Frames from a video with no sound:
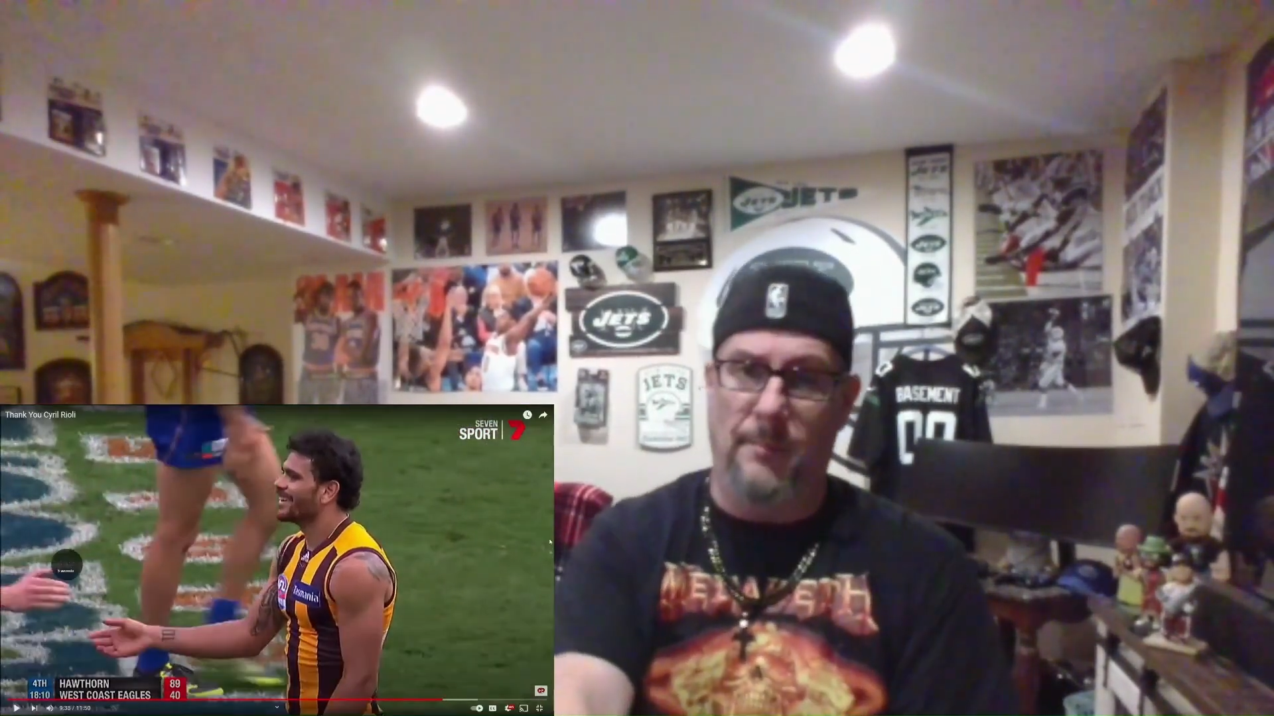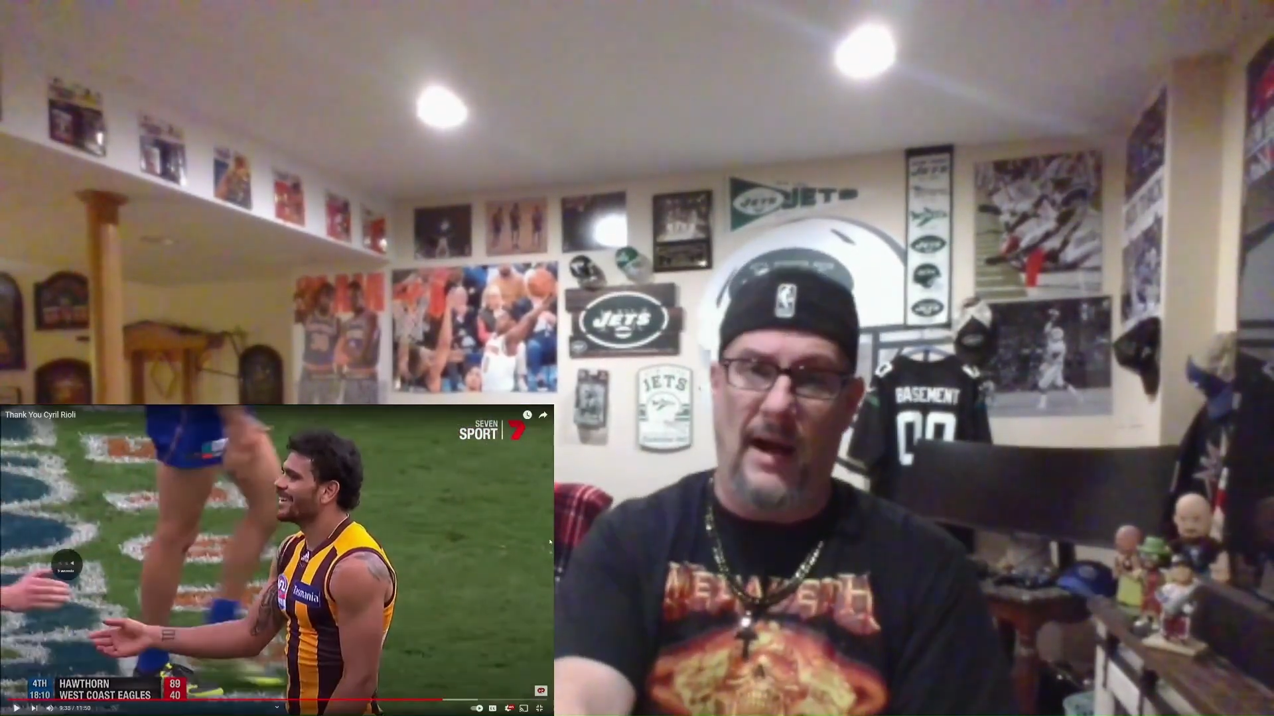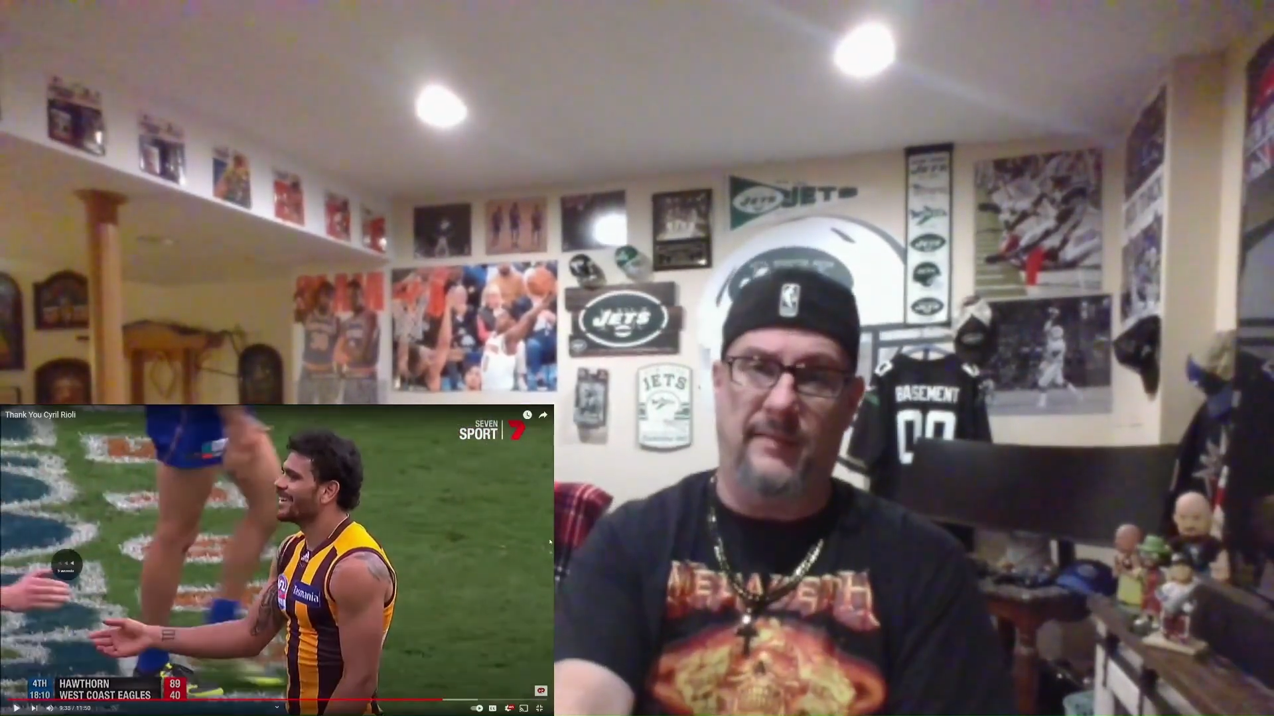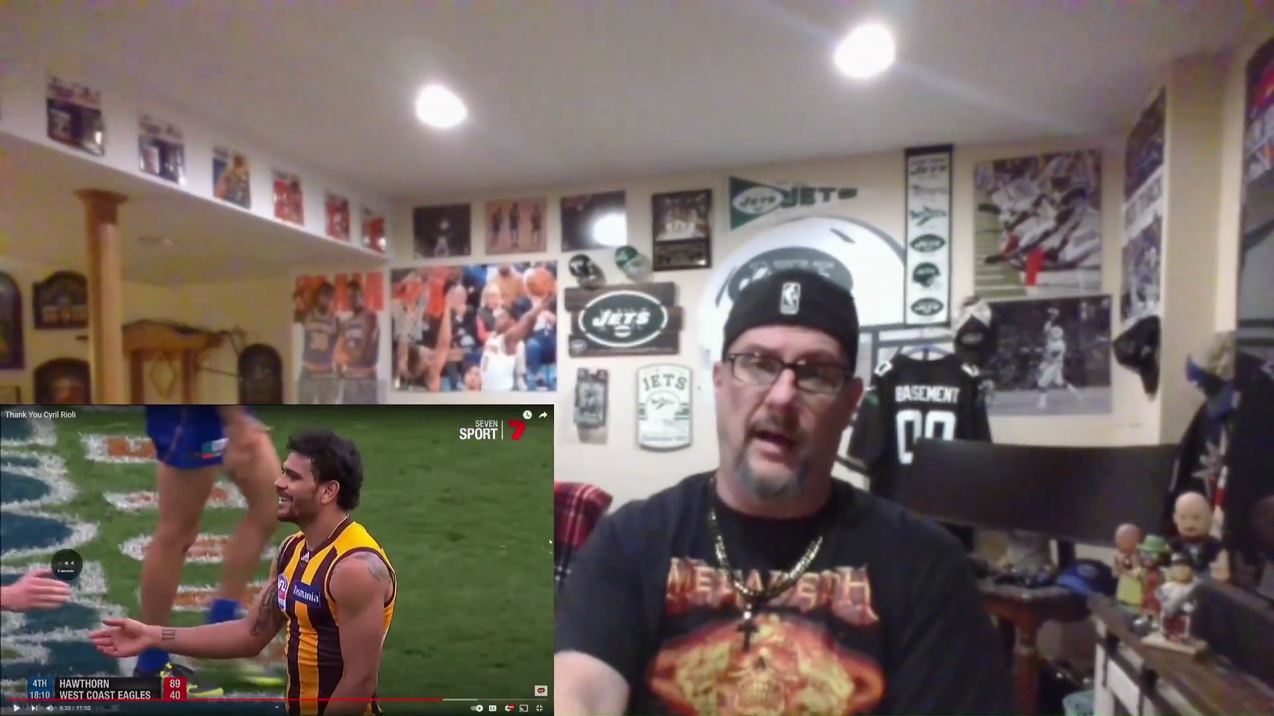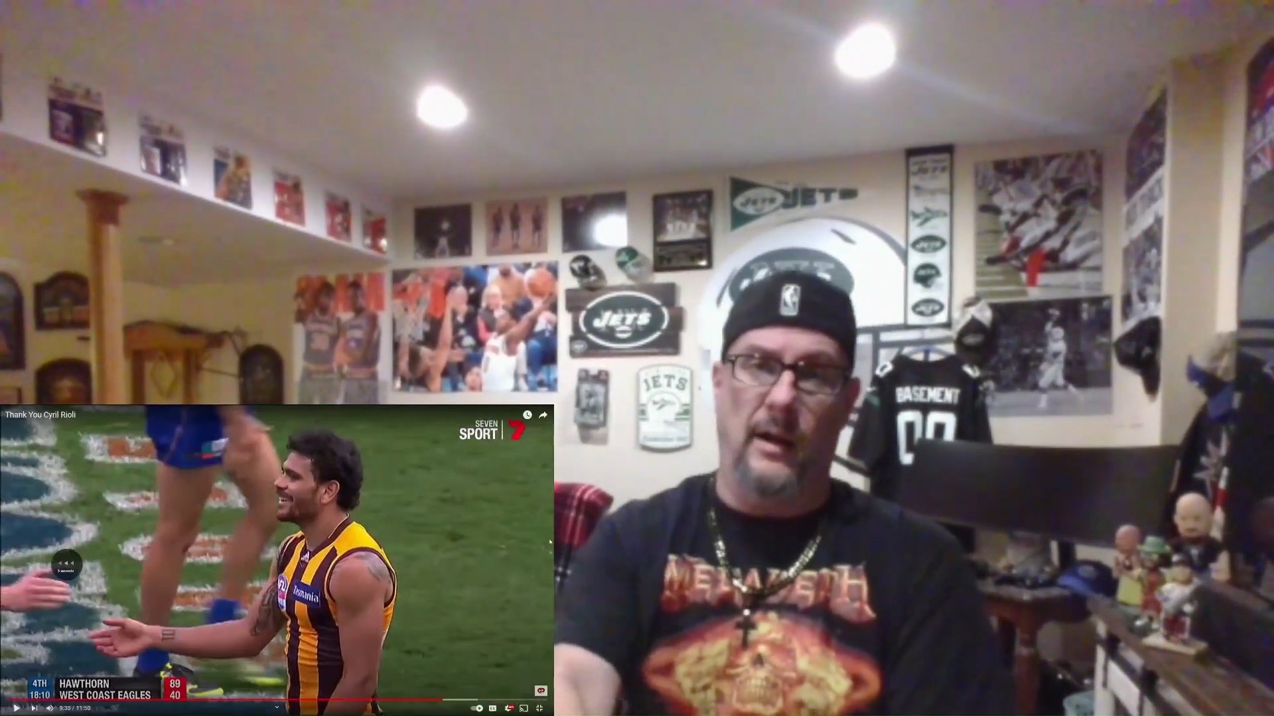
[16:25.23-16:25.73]

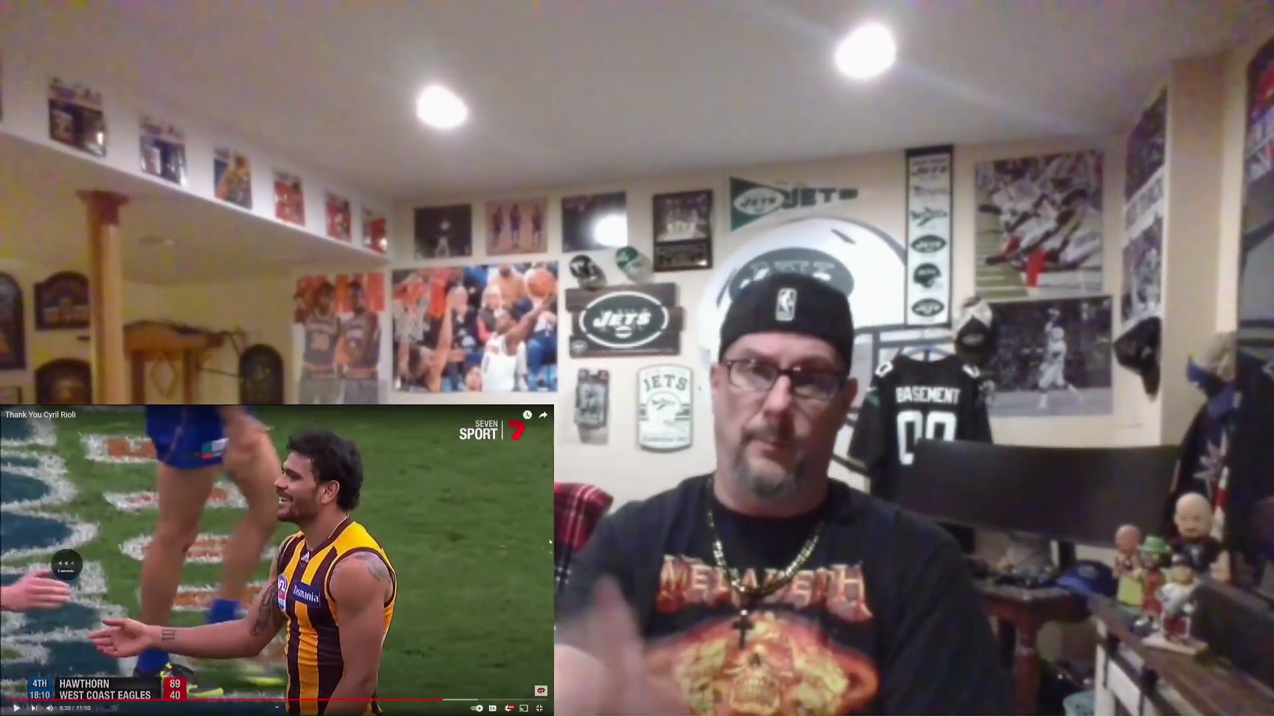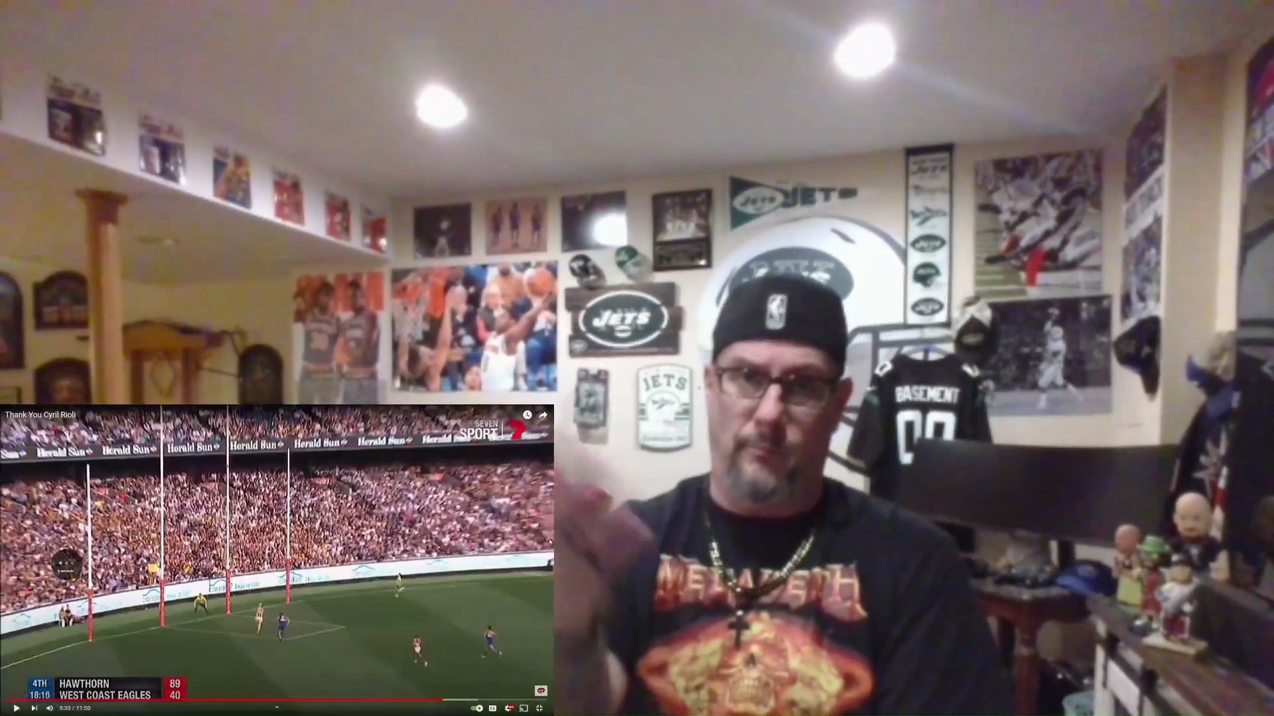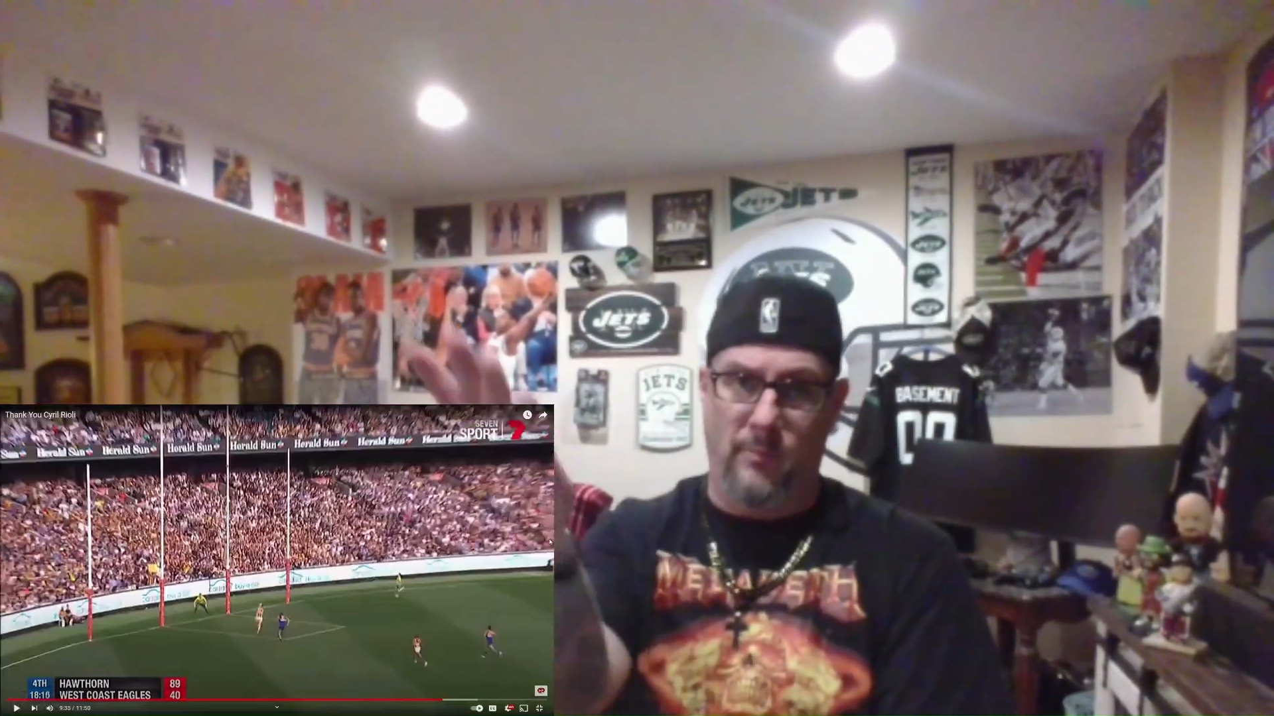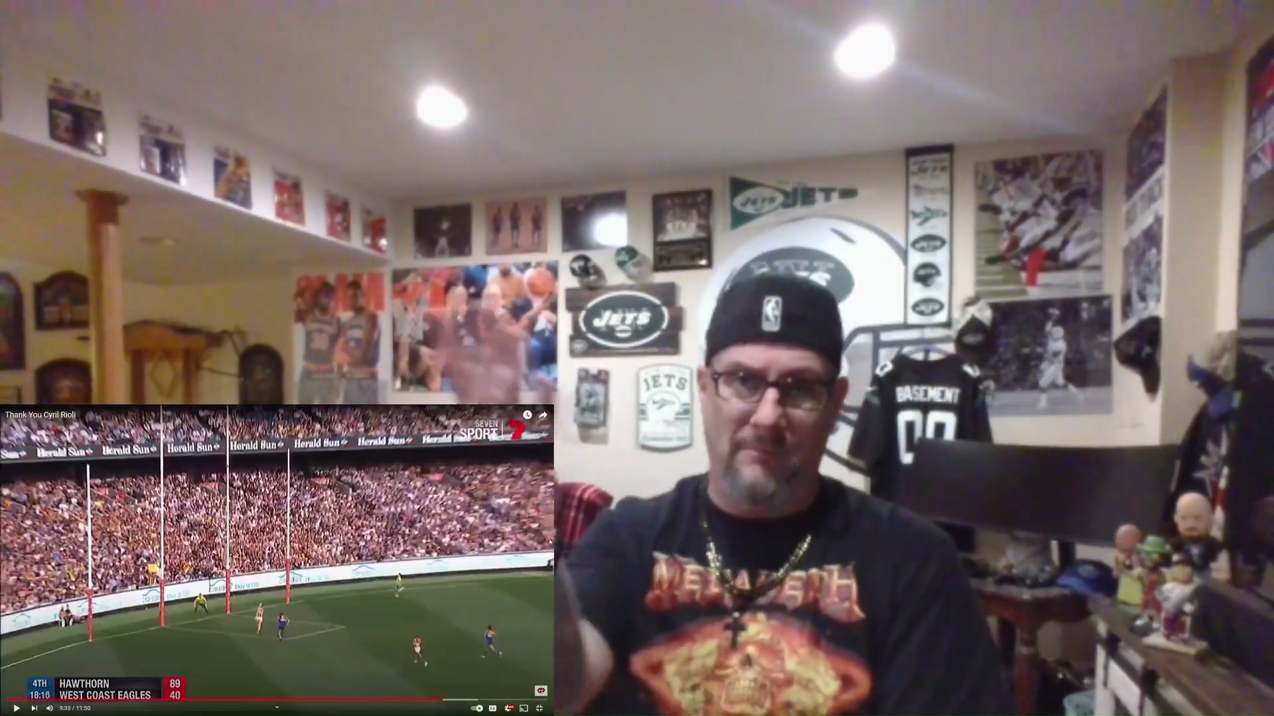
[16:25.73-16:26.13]
back that up